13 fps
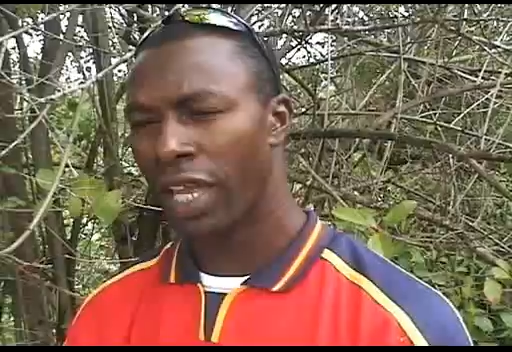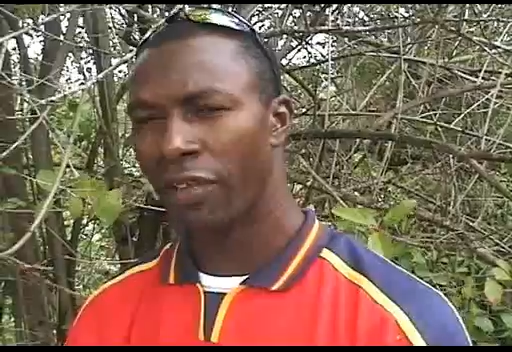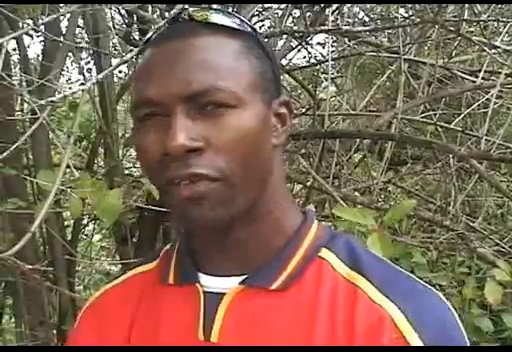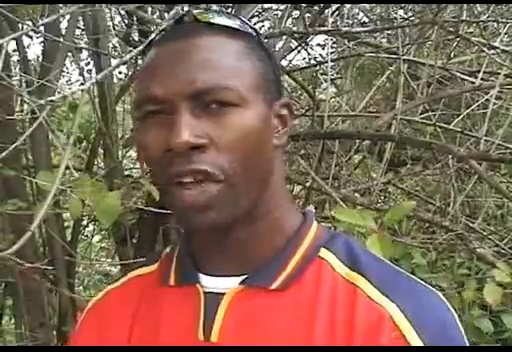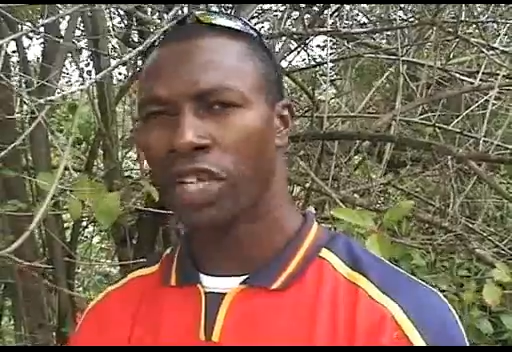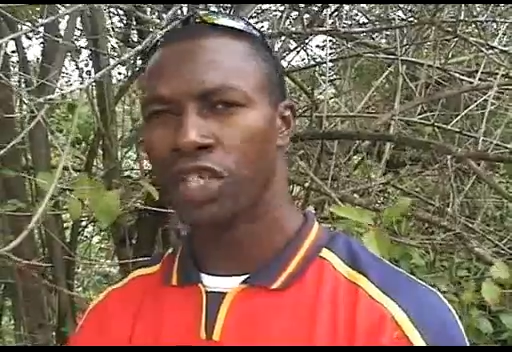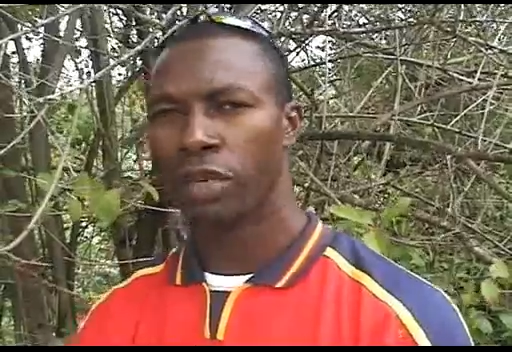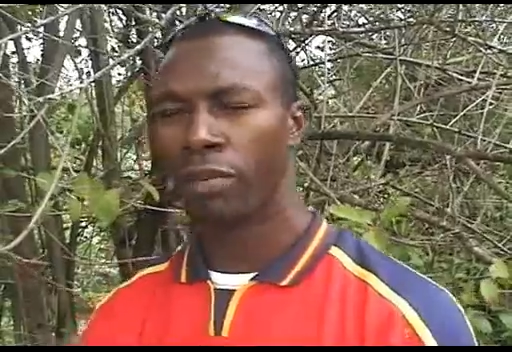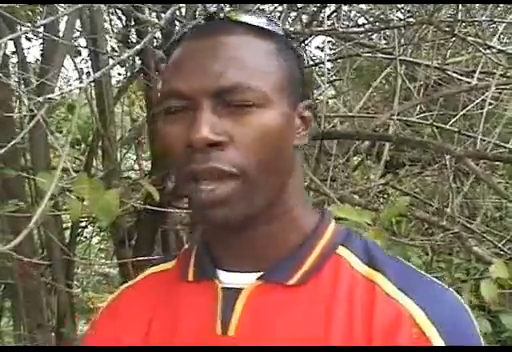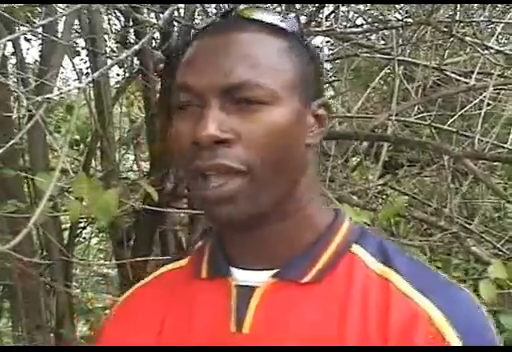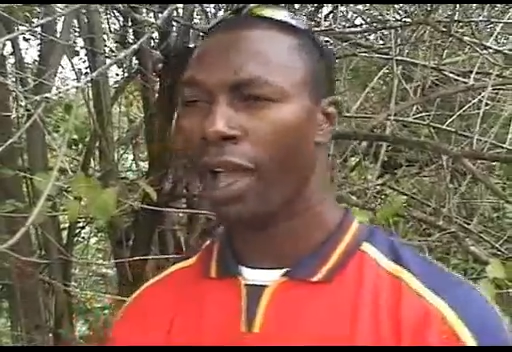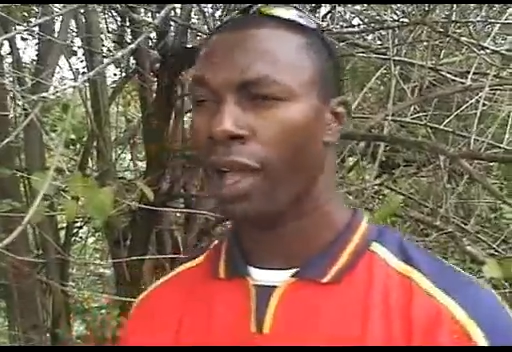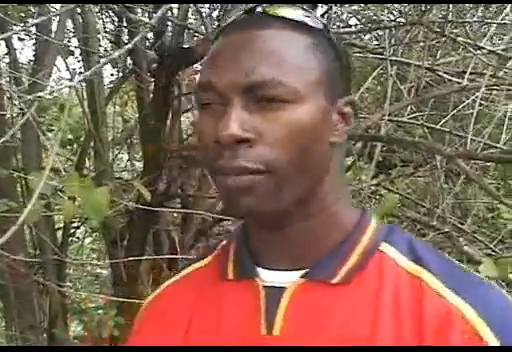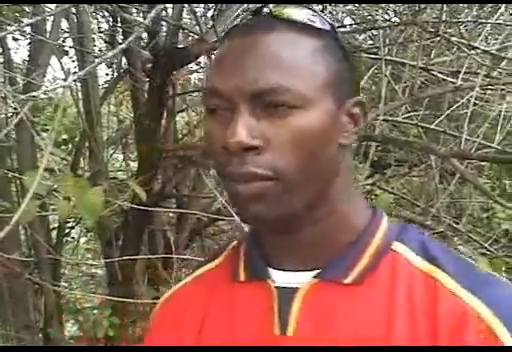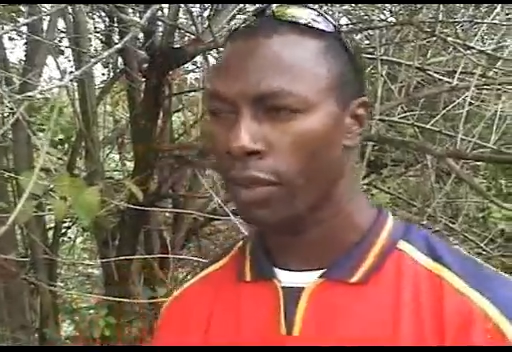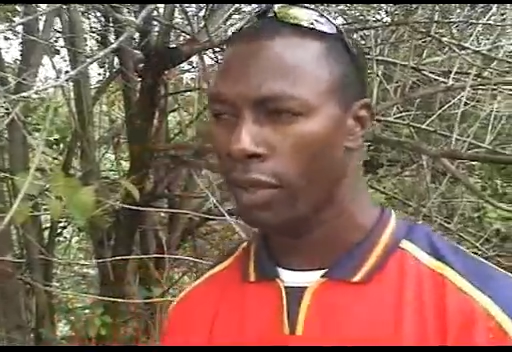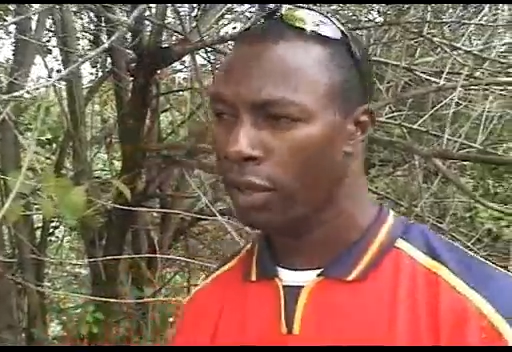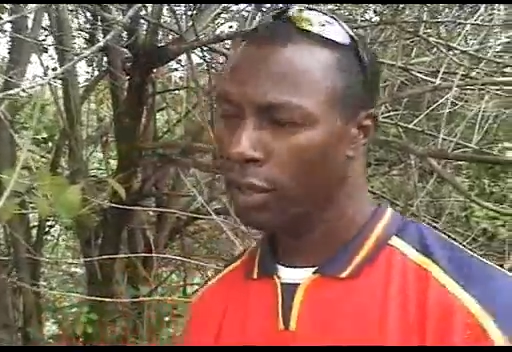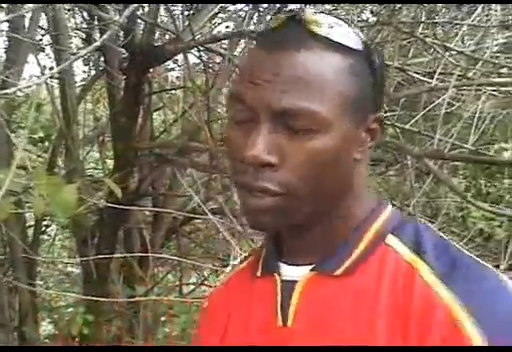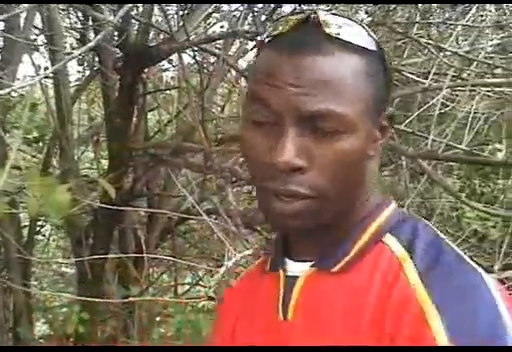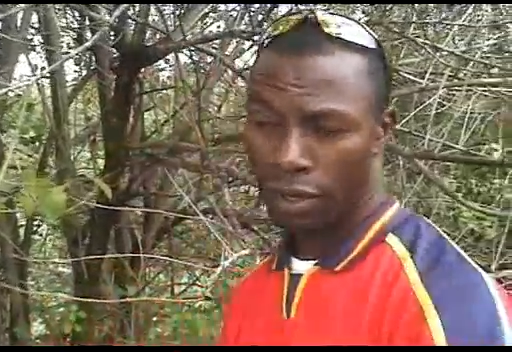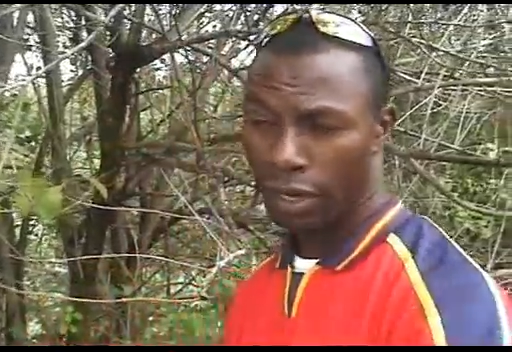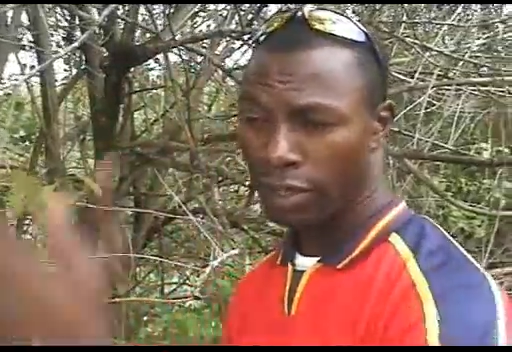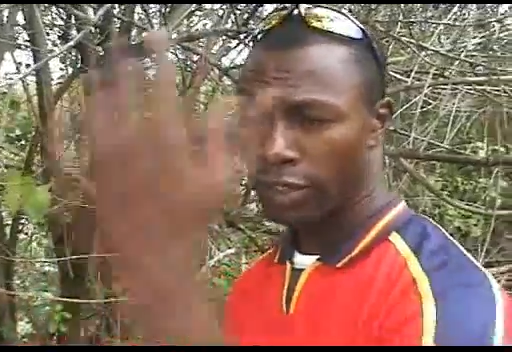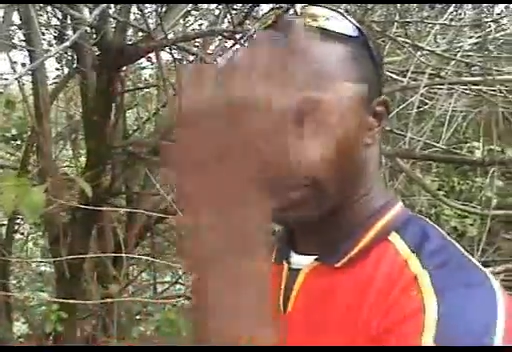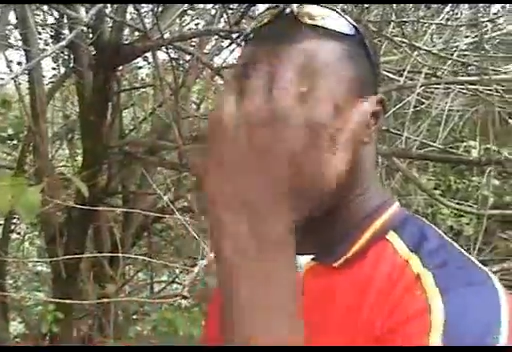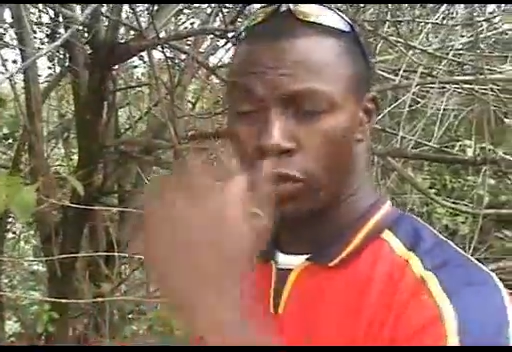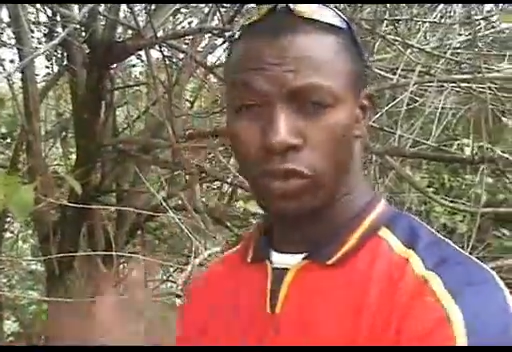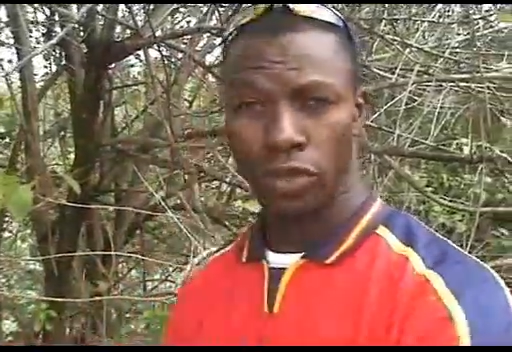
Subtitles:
I fractured my arm. And I decided